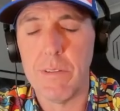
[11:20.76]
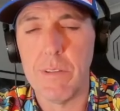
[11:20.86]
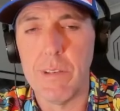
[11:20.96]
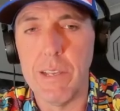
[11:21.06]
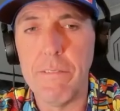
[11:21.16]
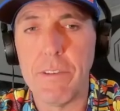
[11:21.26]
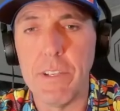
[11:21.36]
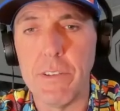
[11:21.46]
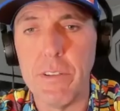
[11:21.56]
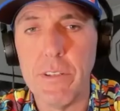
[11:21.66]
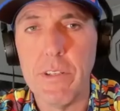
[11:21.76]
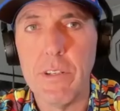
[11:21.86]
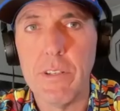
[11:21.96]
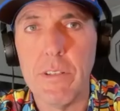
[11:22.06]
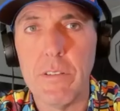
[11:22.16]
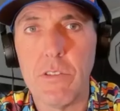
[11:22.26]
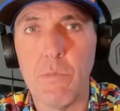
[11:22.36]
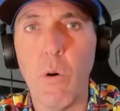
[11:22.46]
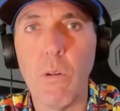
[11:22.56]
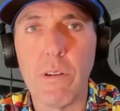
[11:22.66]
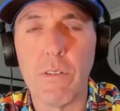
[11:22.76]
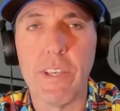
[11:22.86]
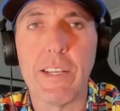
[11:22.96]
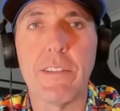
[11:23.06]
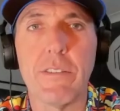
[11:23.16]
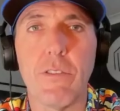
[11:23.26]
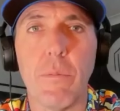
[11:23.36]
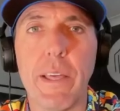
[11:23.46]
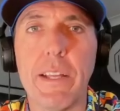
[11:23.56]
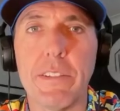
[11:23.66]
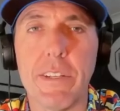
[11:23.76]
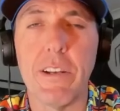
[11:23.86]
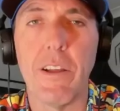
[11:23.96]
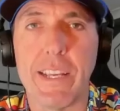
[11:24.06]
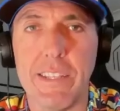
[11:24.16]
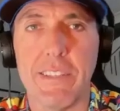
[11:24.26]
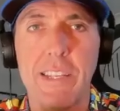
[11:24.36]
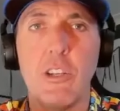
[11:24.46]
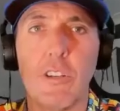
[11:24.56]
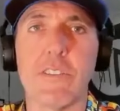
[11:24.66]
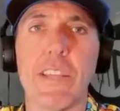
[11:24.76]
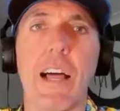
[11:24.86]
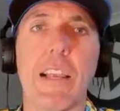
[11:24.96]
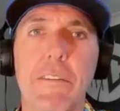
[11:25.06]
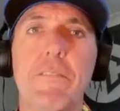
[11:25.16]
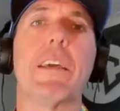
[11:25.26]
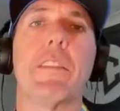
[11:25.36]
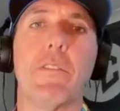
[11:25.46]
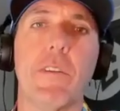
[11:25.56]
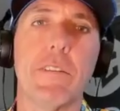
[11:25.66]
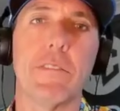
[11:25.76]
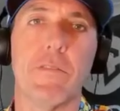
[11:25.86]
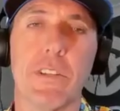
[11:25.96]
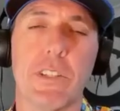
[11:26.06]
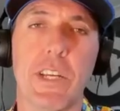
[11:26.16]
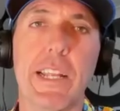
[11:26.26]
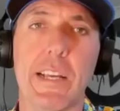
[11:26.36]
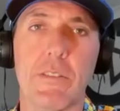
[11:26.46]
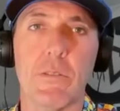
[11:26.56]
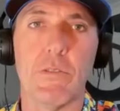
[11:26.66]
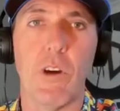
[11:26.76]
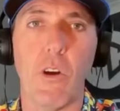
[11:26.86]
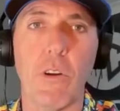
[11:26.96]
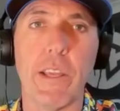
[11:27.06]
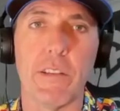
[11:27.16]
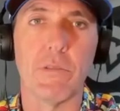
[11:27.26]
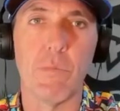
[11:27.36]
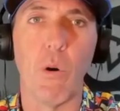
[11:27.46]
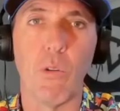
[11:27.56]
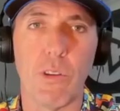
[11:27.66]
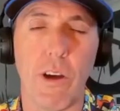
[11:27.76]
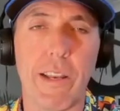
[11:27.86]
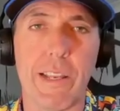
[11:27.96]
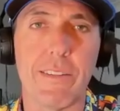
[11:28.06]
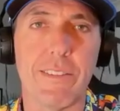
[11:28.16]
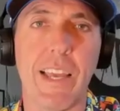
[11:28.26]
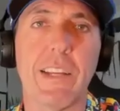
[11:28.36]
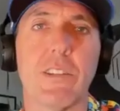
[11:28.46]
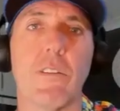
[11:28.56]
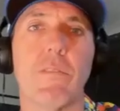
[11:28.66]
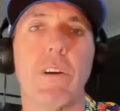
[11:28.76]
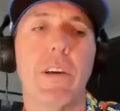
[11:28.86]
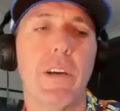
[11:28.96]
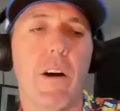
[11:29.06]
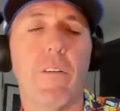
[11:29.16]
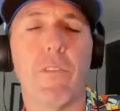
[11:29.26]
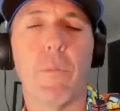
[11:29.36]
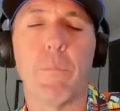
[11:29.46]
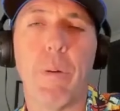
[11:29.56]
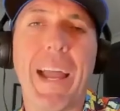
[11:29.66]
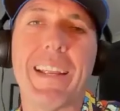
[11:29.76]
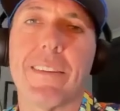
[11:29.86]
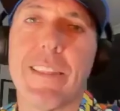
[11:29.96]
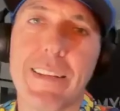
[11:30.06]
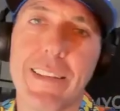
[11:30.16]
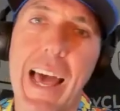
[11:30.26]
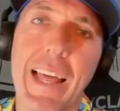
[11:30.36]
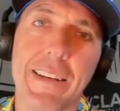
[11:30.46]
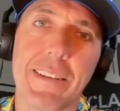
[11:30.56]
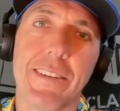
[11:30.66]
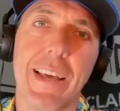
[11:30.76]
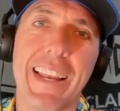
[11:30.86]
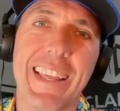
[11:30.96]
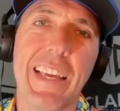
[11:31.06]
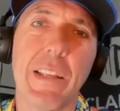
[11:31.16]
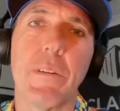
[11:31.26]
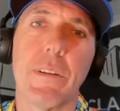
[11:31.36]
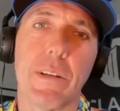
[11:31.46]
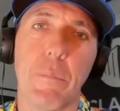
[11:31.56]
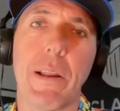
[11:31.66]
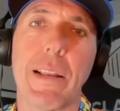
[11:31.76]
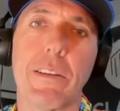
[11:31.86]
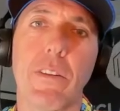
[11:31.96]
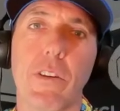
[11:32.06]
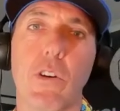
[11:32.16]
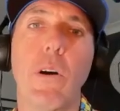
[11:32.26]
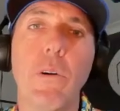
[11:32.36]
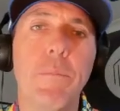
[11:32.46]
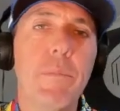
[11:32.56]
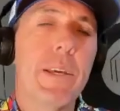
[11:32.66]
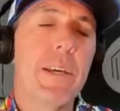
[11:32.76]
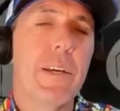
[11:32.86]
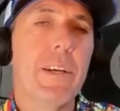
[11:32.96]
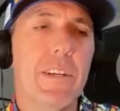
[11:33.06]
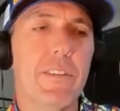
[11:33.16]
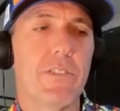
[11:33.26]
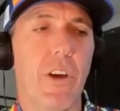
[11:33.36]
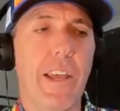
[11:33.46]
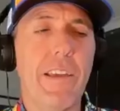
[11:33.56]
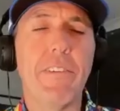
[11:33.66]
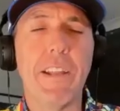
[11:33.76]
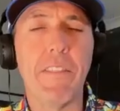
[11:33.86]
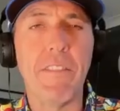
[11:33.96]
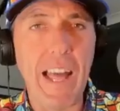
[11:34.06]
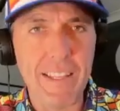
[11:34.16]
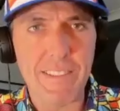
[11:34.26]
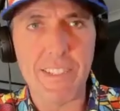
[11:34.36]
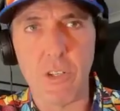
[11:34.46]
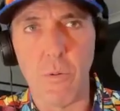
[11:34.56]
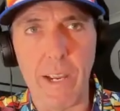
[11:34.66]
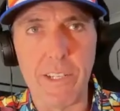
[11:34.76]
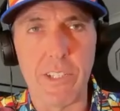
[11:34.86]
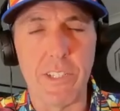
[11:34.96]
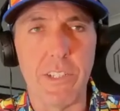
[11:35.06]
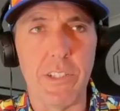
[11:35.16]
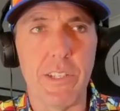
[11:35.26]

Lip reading: lifted small little sections from the edge. It didn't like continue to start lifting the rest of the sheeting because it was only a small, tiny section of the paint that hadn't adhered completely to the coil. So even in that situation,